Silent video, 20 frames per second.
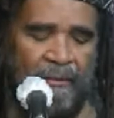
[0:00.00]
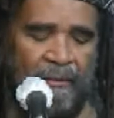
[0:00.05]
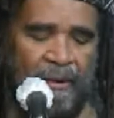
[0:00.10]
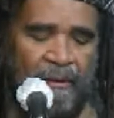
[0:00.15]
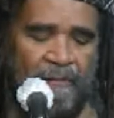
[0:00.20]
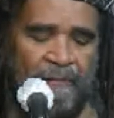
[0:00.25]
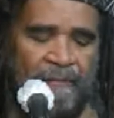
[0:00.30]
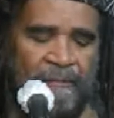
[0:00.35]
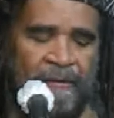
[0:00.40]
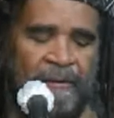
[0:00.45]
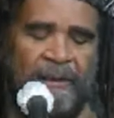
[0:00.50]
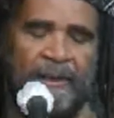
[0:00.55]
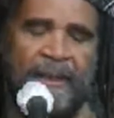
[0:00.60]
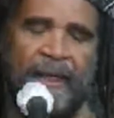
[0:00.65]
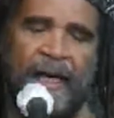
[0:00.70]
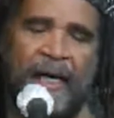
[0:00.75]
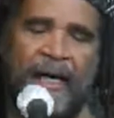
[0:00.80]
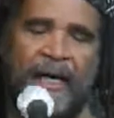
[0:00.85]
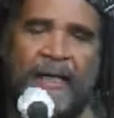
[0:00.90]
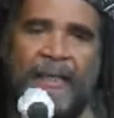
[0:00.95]
with
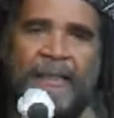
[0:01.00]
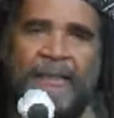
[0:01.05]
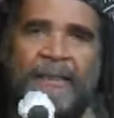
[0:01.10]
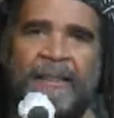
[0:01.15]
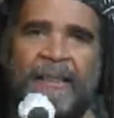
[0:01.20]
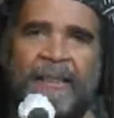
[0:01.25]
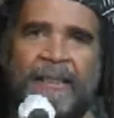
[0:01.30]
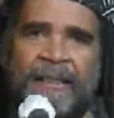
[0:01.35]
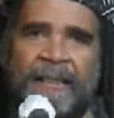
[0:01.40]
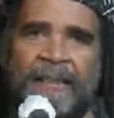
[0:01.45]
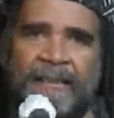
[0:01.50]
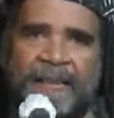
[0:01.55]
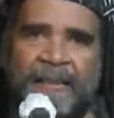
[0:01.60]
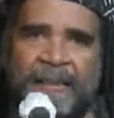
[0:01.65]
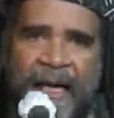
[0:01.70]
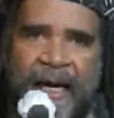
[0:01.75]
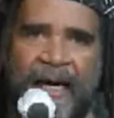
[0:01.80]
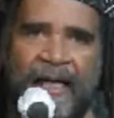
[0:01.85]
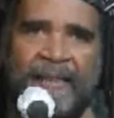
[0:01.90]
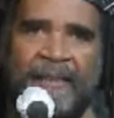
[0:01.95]

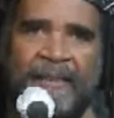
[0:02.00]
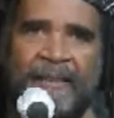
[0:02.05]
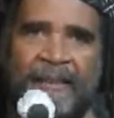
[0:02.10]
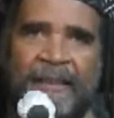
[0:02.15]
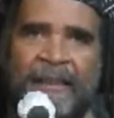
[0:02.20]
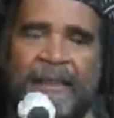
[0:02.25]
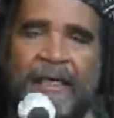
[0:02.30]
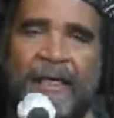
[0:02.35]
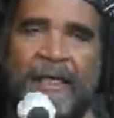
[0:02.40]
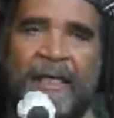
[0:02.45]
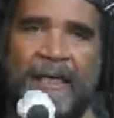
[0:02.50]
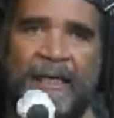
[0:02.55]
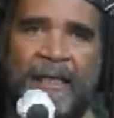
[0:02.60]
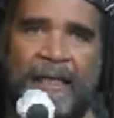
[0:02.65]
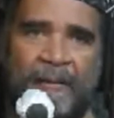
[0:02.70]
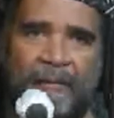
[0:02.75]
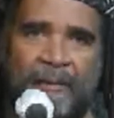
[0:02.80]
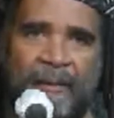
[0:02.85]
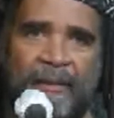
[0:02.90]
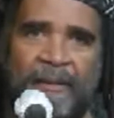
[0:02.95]
non-toxic
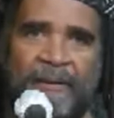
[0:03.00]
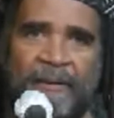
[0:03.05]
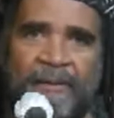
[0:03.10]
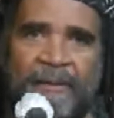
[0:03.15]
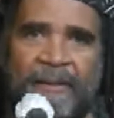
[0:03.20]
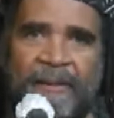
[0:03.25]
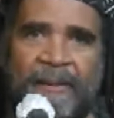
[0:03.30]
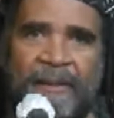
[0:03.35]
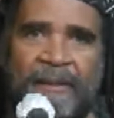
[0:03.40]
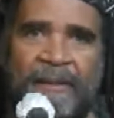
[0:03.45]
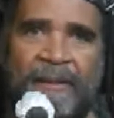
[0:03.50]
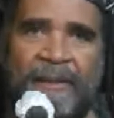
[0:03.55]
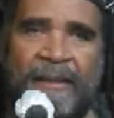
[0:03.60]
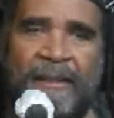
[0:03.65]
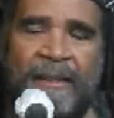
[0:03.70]
chemicals.